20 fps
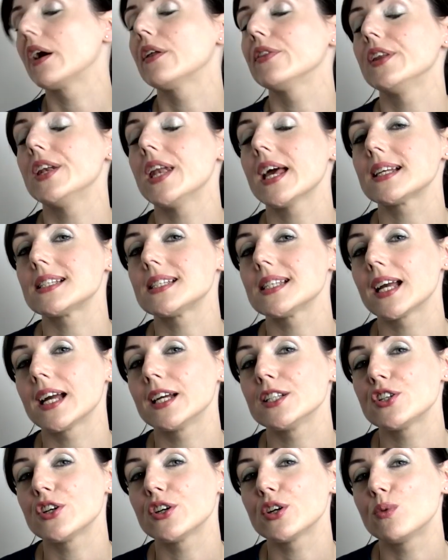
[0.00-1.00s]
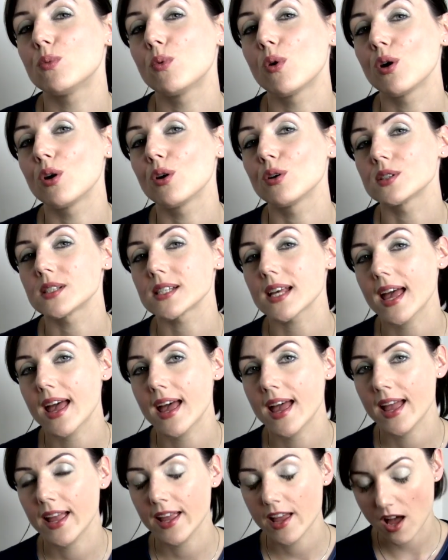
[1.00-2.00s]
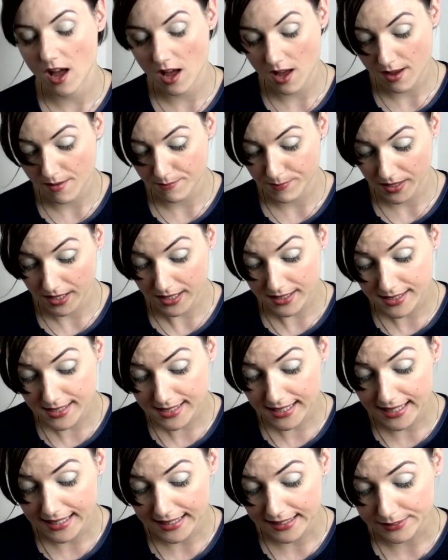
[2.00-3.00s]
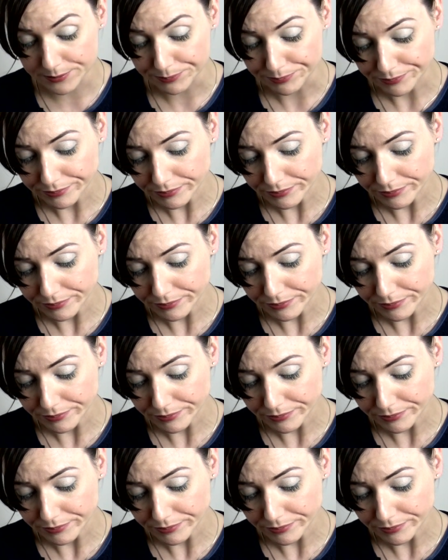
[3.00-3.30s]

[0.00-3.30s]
The next thing I took was a concealer.